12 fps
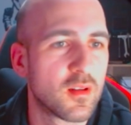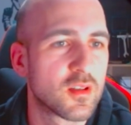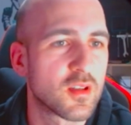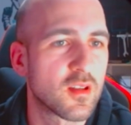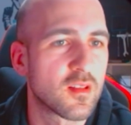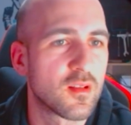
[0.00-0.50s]

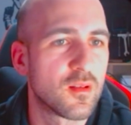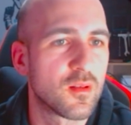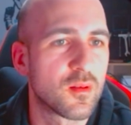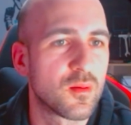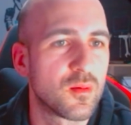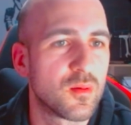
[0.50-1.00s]
Just go
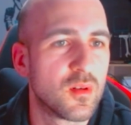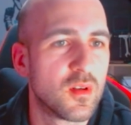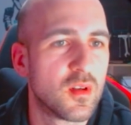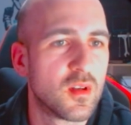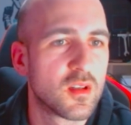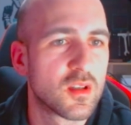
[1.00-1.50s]
to
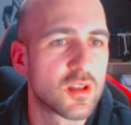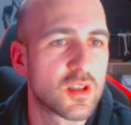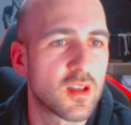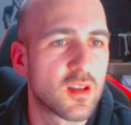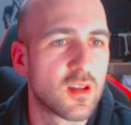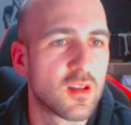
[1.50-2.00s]

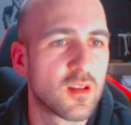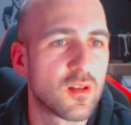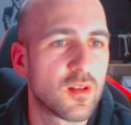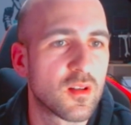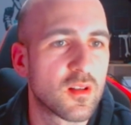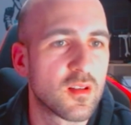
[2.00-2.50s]

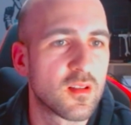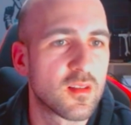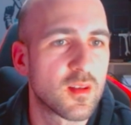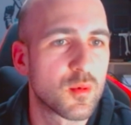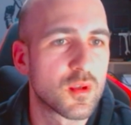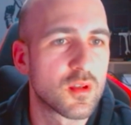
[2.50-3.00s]

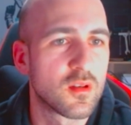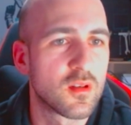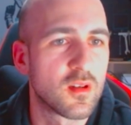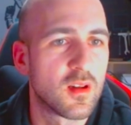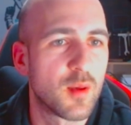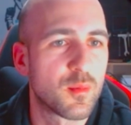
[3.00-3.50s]

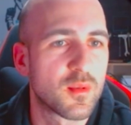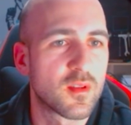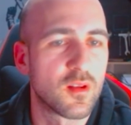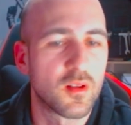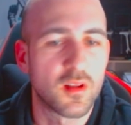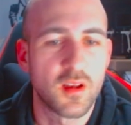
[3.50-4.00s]

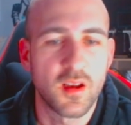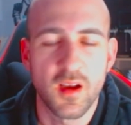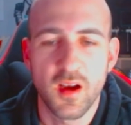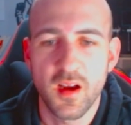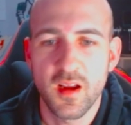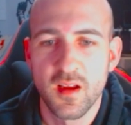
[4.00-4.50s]

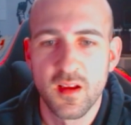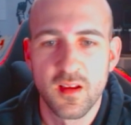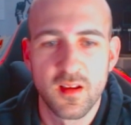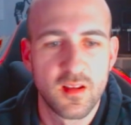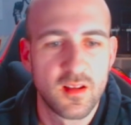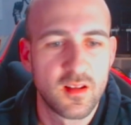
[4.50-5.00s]
chat.inceptionlabs.ai,
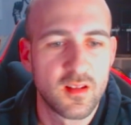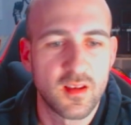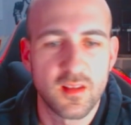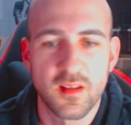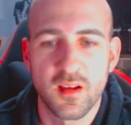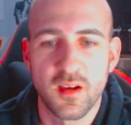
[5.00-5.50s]

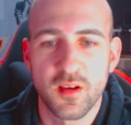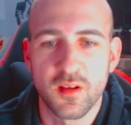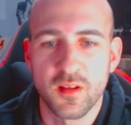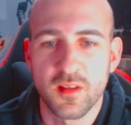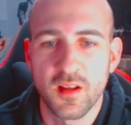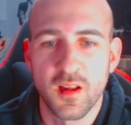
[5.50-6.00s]
test it out
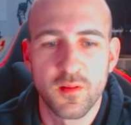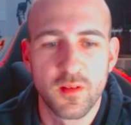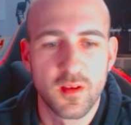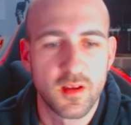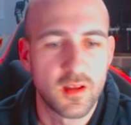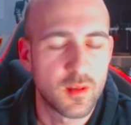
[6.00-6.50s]
yourself
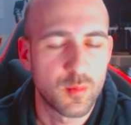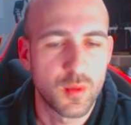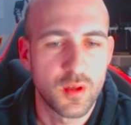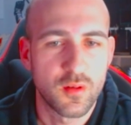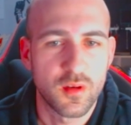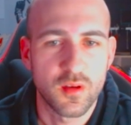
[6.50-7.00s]
and let me
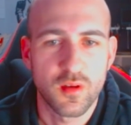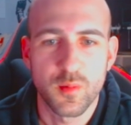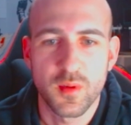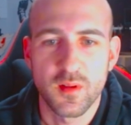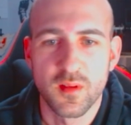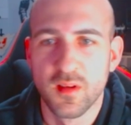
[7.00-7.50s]
know in the
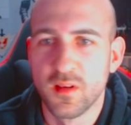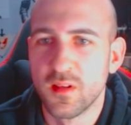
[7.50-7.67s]
comments.